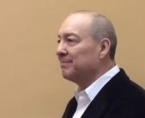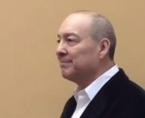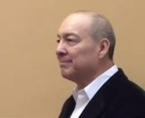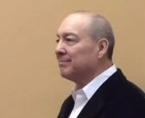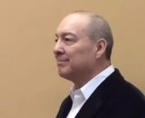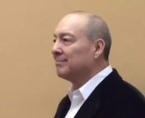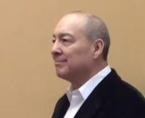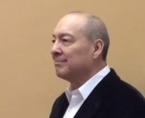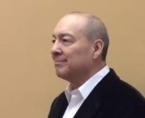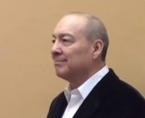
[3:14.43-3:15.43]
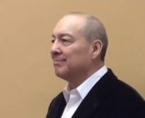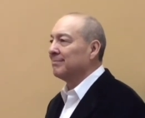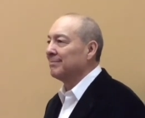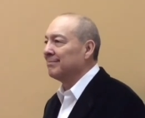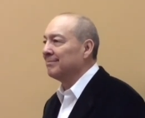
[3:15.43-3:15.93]

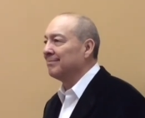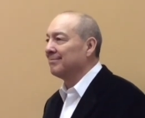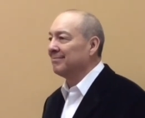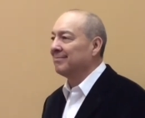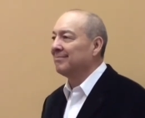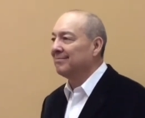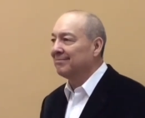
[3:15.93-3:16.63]
No one is speaking in this clip.